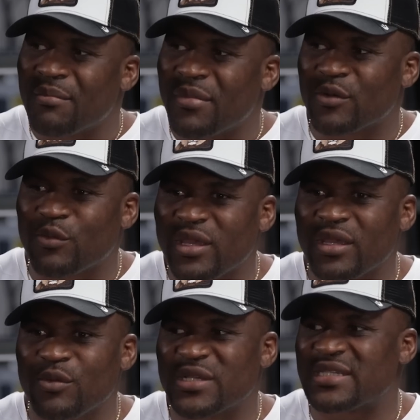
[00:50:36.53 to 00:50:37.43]
But
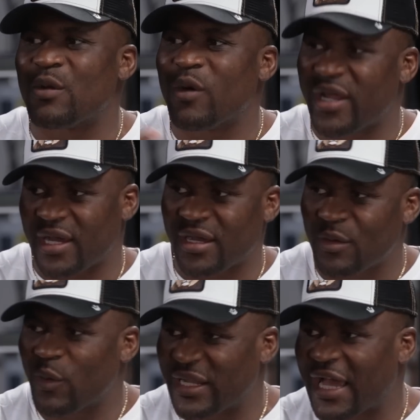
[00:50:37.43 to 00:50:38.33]
we, we say water,
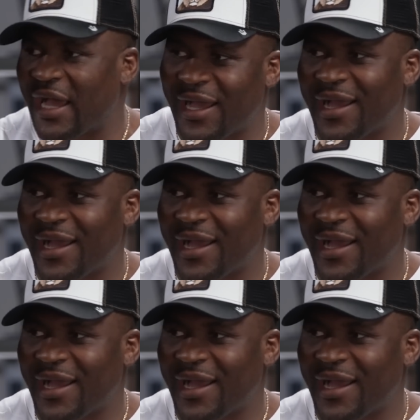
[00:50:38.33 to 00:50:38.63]
water,